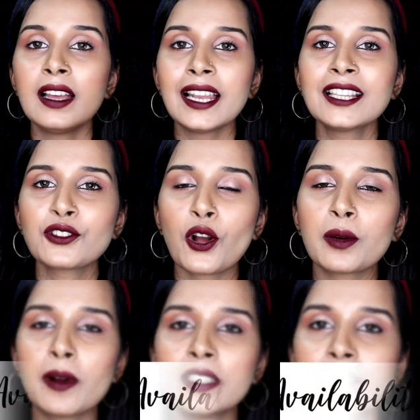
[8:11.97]
Let's talk
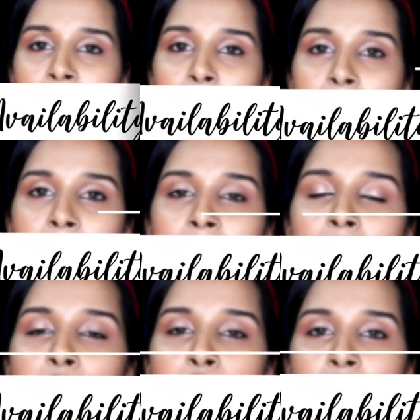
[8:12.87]
about the availability.
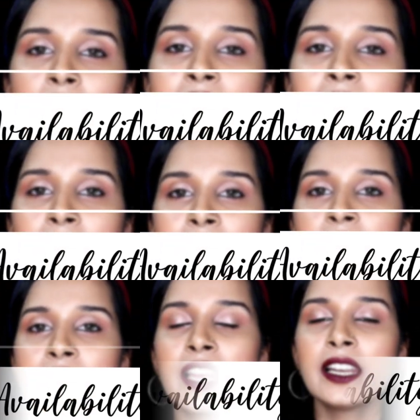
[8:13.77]
So this
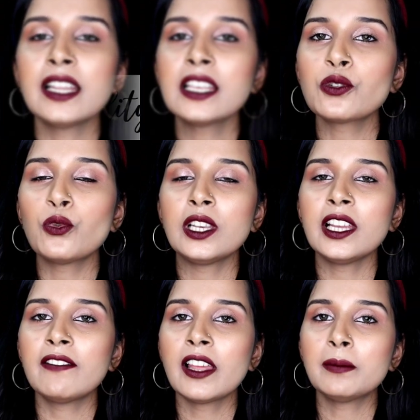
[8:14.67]
collection set is only
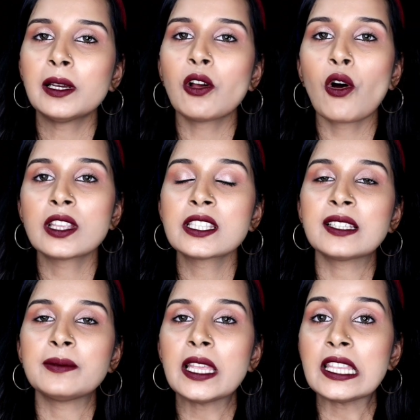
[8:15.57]
available on
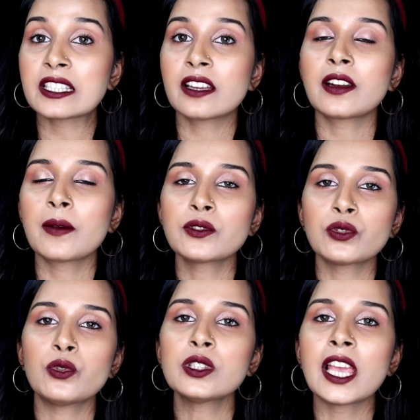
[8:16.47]
some Instagram stores,